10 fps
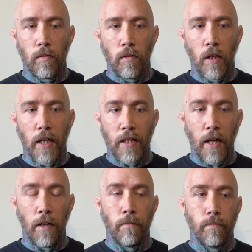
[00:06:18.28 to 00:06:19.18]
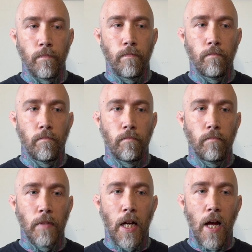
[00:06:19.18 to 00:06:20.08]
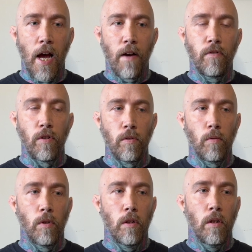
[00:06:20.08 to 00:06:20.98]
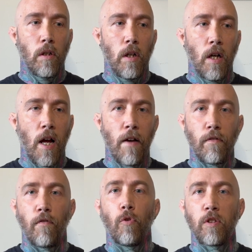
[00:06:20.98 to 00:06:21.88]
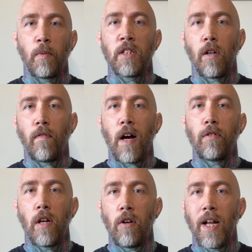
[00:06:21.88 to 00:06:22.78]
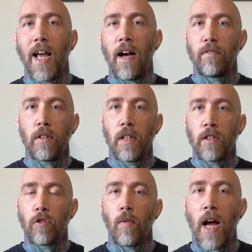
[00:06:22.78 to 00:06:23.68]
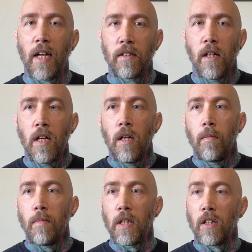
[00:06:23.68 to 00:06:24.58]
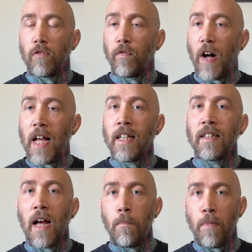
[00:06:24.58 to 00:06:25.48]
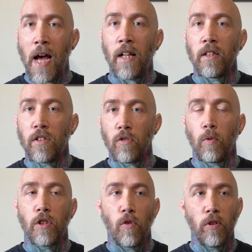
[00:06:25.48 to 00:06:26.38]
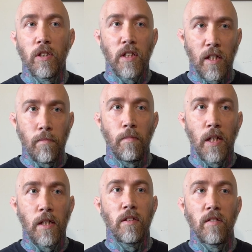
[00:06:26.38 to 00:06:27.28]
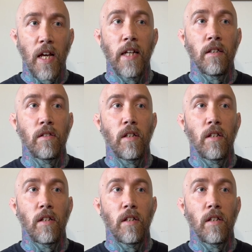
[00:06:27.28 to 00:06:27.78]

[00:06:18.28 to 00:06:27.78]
I can't. I have to force myself out there, and I have to interact, because finding that balance is what's going to keep me sane.